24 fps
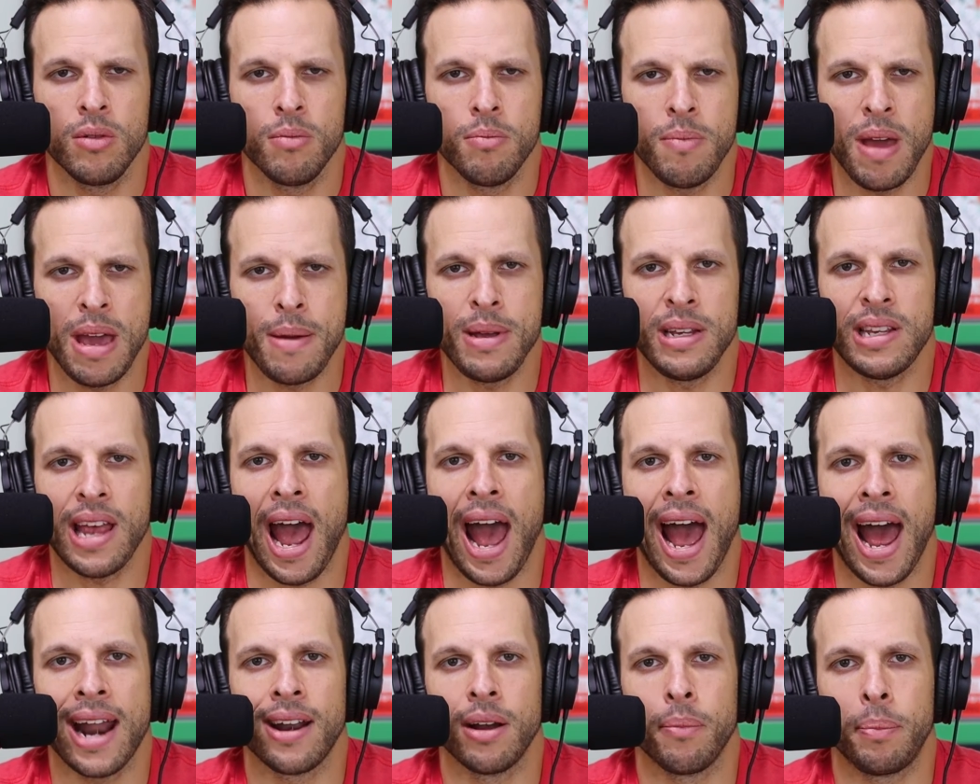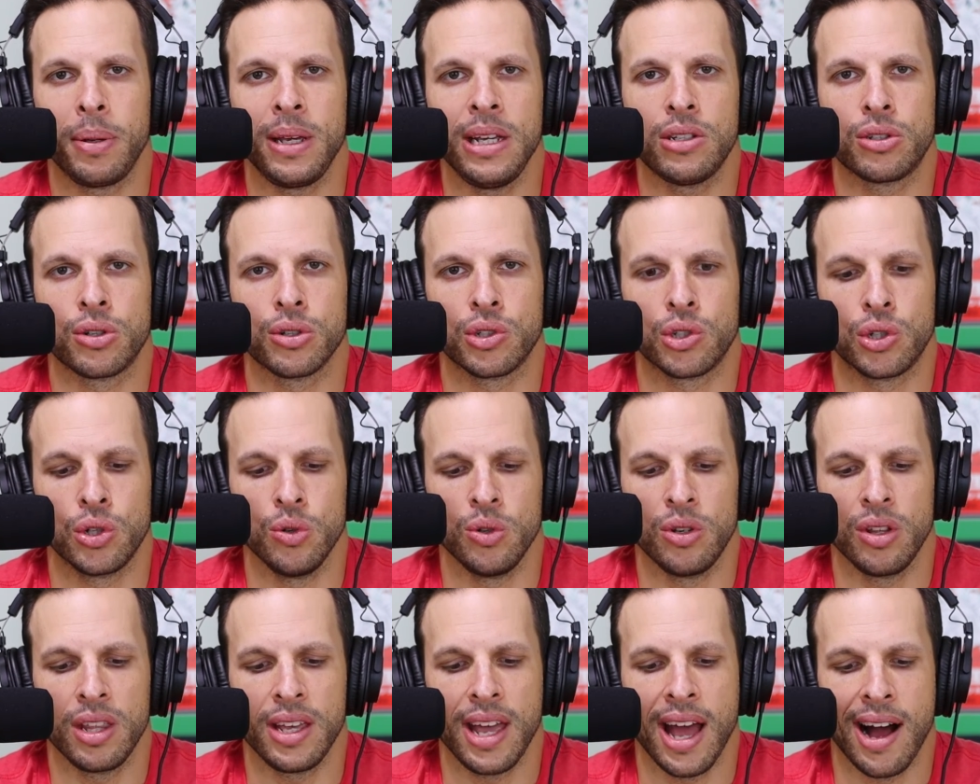Maybe add a piece or
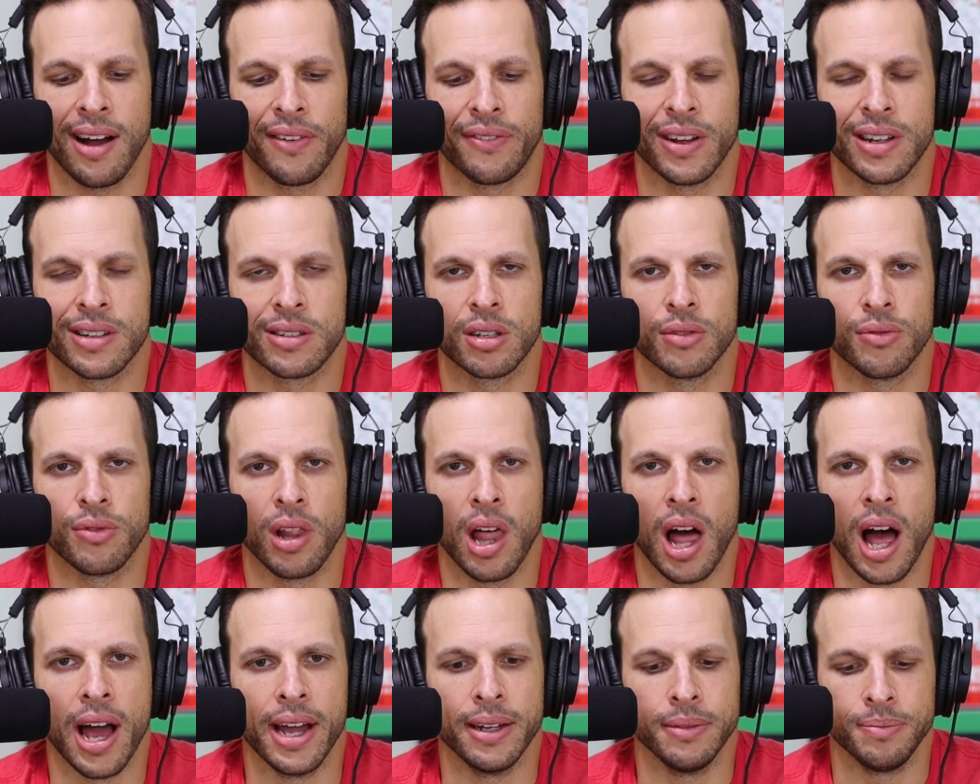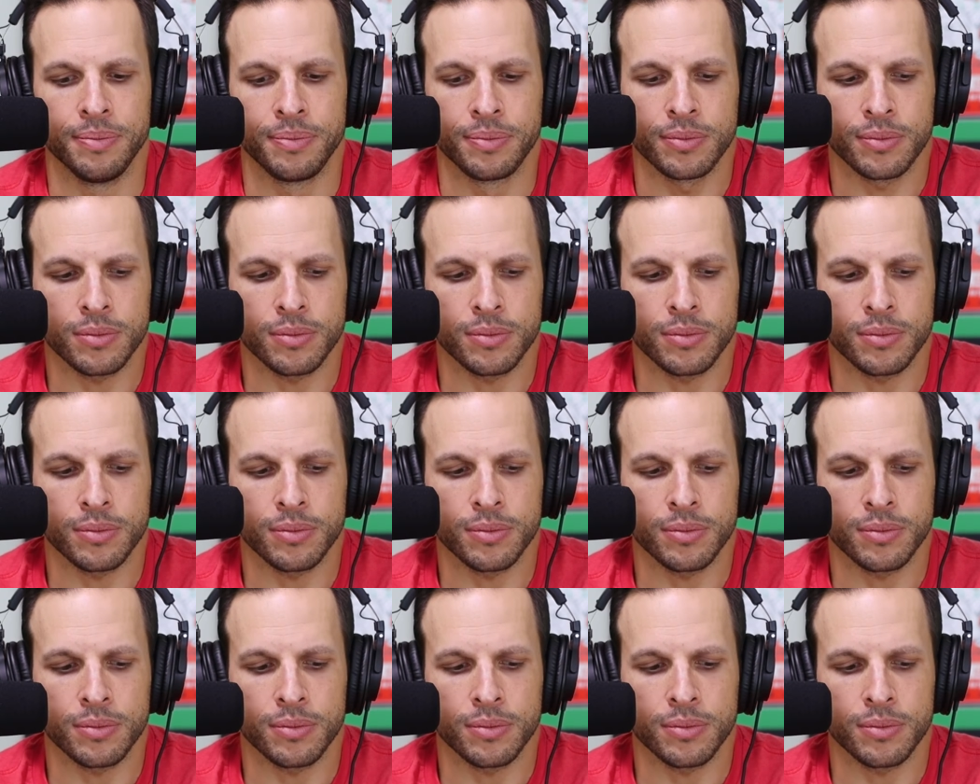two to the offensive line.